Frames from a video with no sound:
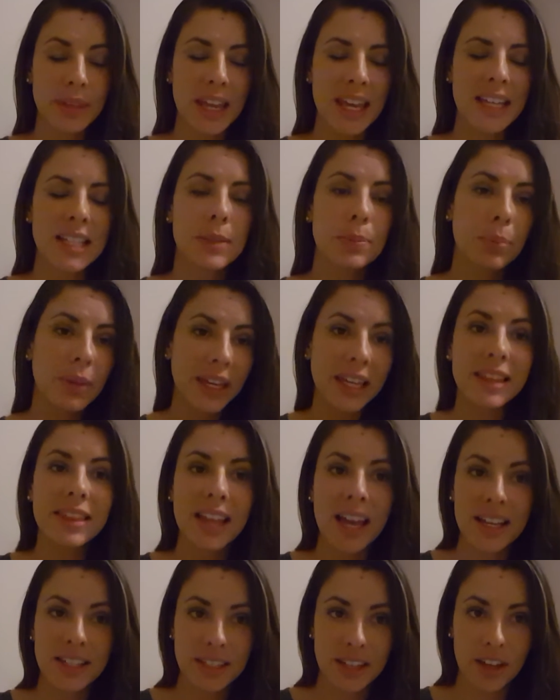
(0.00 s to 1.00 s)
explain
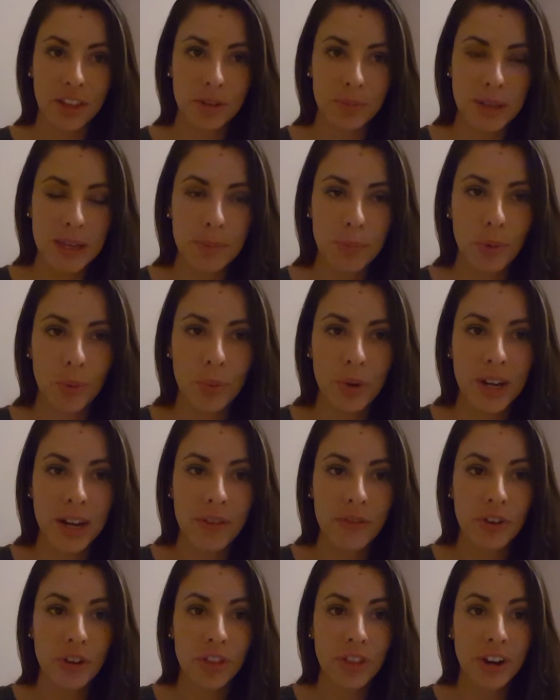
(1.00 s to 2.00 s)
that to other people
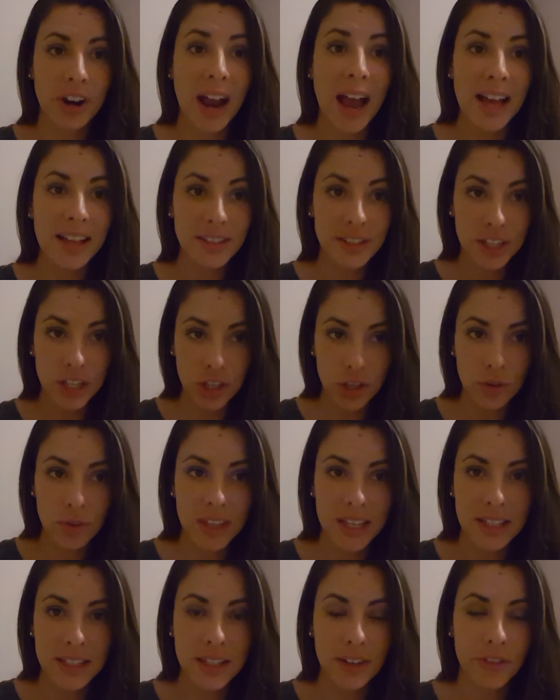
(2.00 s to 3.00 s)
whenever they're asking you
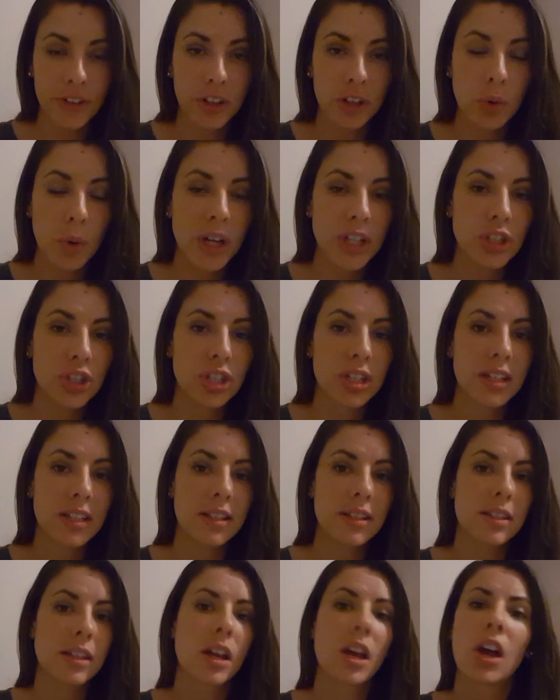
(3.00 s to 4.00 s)
these different
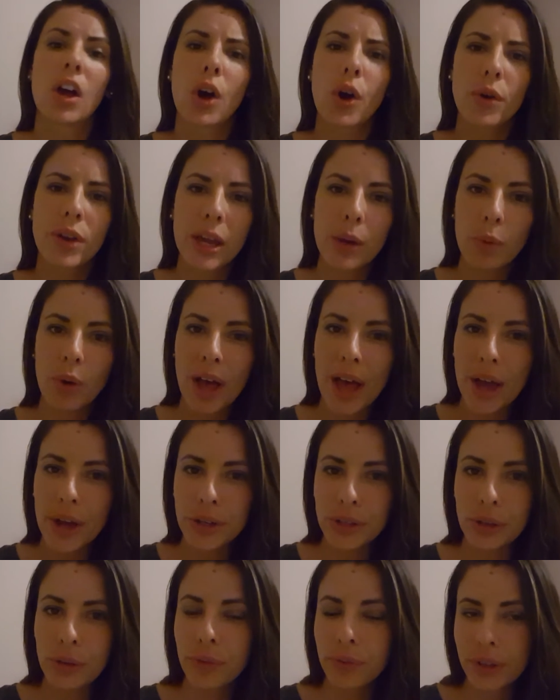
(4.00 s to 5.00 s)
questions. Okay, well, how
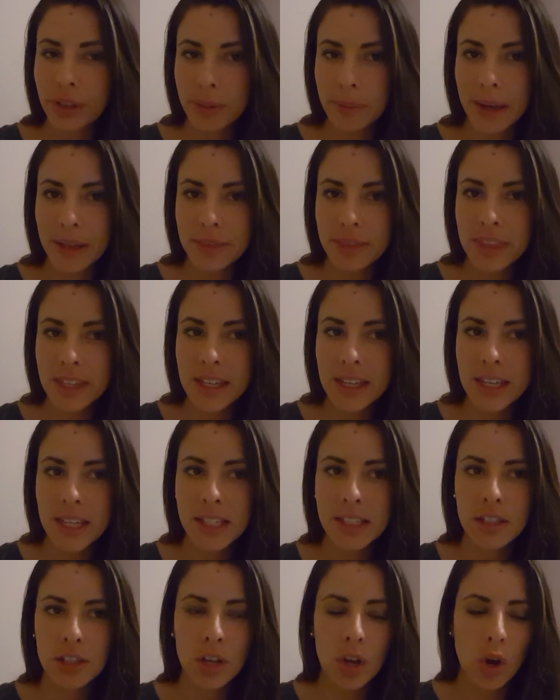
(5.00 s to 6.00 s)
do you feel about
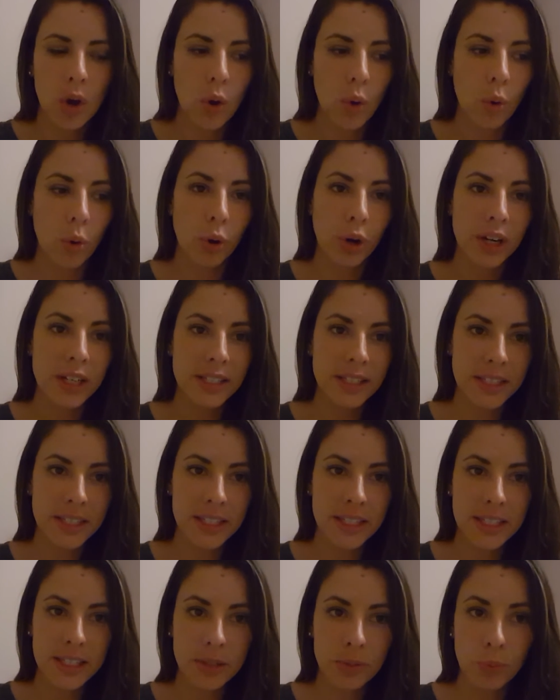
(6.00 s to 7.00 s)
this? Or,
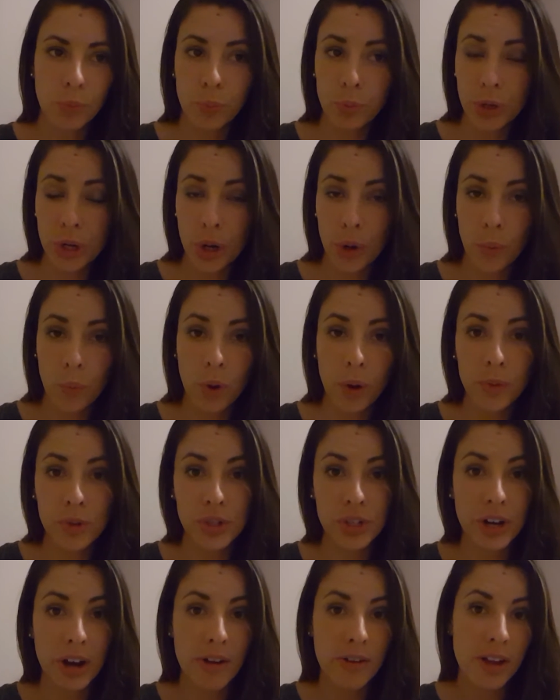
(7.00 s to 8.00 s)
what
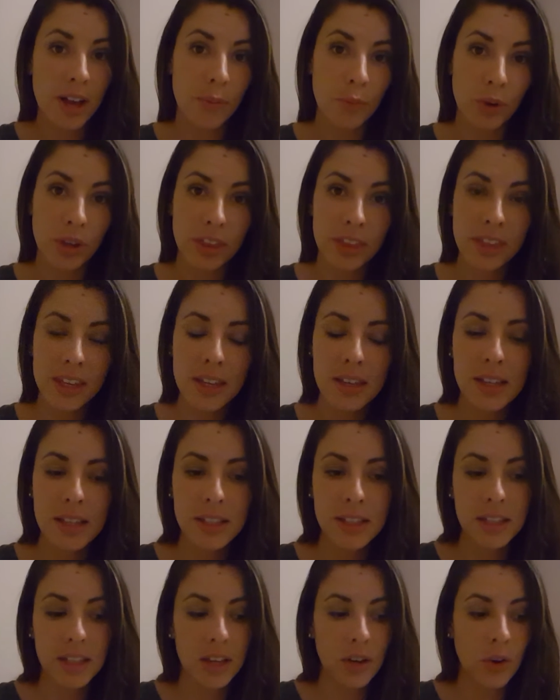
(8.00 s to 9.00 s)
was your outcome with
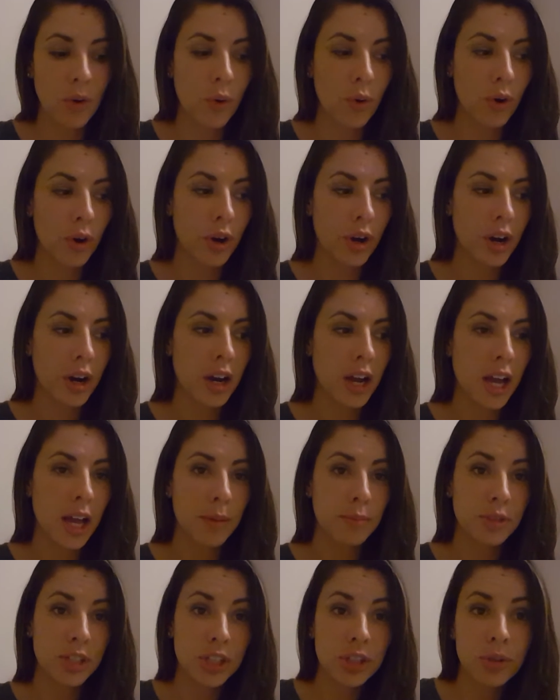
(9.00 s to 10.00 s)
this? Or
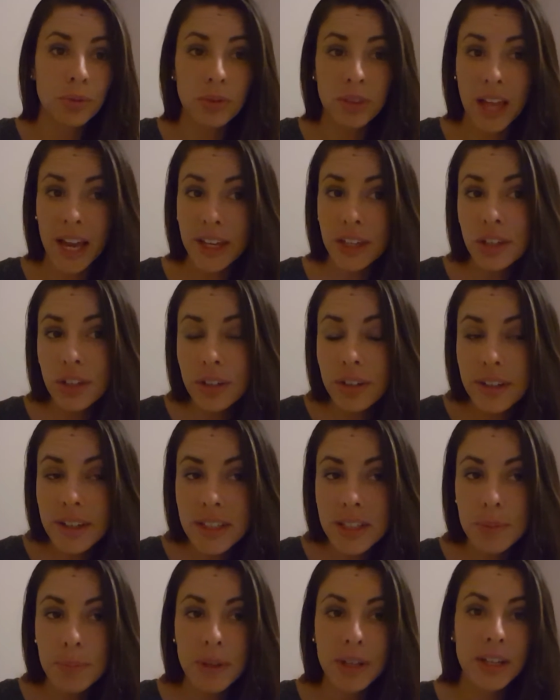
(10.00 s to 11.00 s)
did you like your
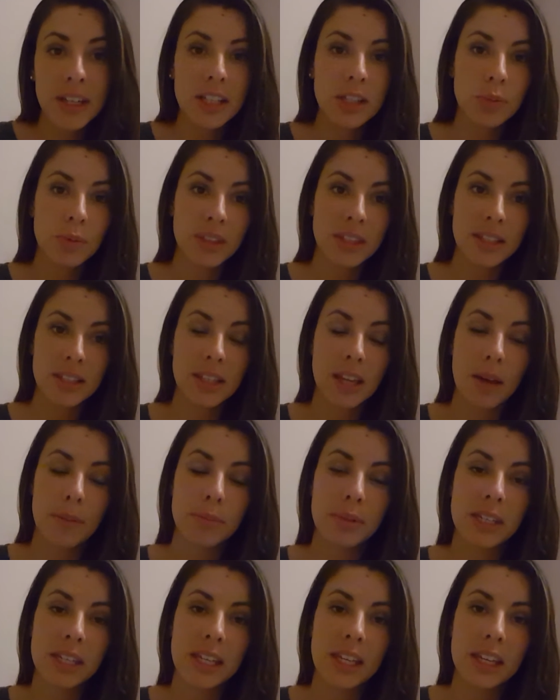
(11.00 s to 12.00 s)
experience with this
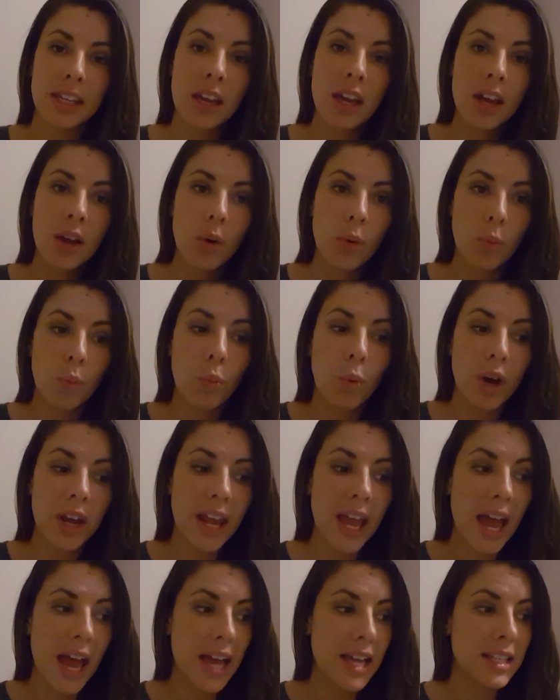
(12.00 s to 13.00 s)
company? What
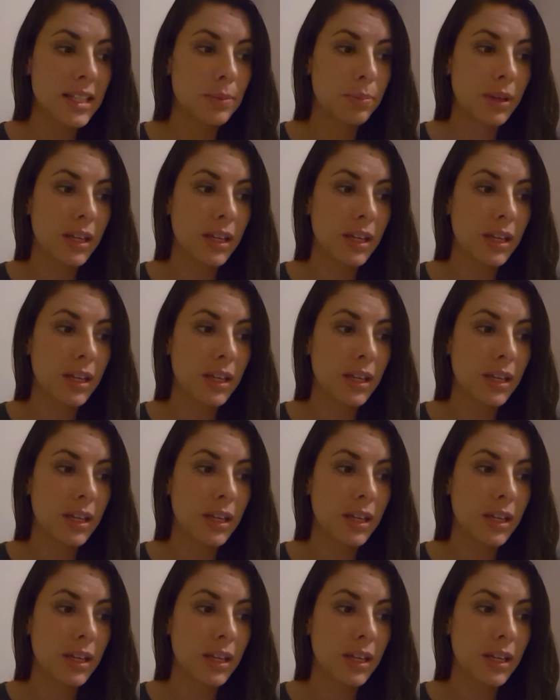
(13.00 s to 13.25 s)
has